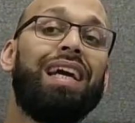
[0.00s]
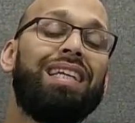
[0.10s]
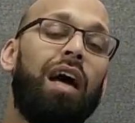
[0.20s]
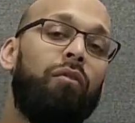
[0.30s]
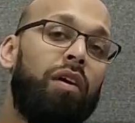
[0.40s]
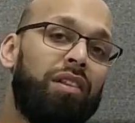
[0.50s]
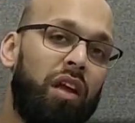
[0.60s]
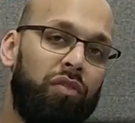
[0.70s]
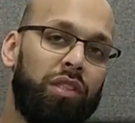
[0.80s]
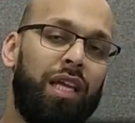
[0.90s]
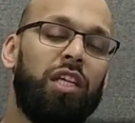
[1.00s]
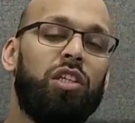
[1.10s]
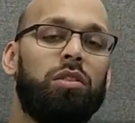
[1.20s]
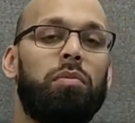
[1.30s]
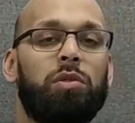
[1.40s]
He's at a very different
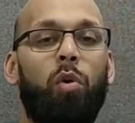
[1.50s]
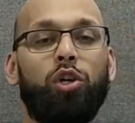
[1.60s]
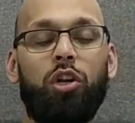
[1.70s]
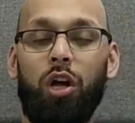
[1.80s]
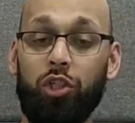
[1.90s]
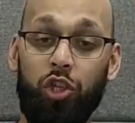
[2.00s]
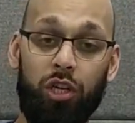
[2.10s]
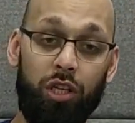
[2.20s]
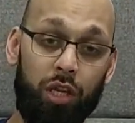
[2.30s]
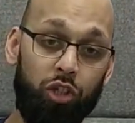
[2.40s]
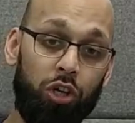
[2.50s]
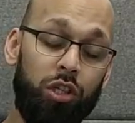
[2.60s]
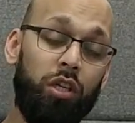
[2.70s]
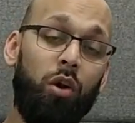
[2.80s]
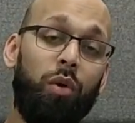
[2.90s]
stage in his mixed martial arts journey than
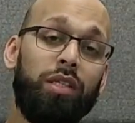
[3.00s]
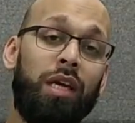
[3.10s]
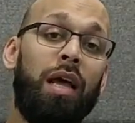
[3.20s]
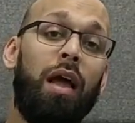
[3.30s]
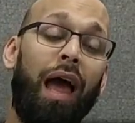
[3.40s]
Jairzinho is,